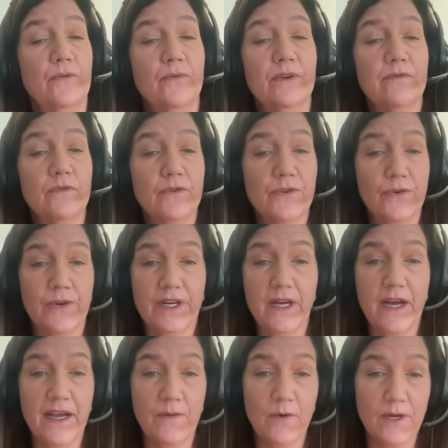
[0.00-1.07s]
river during
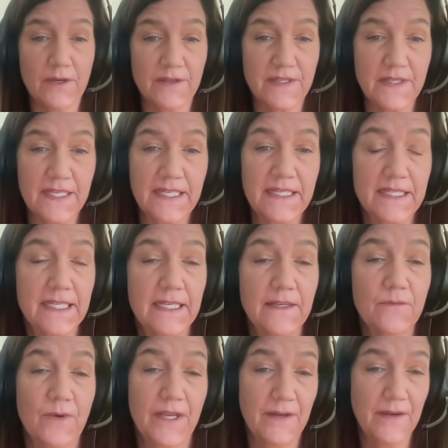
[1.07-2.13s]
high water
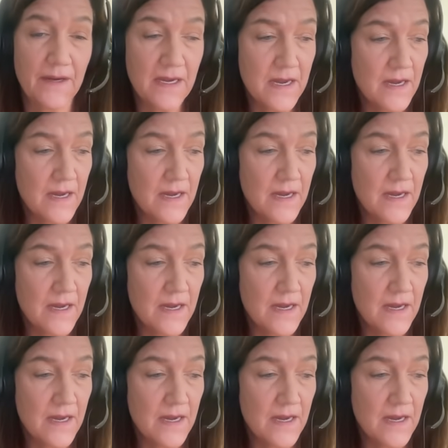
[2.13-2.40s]
season when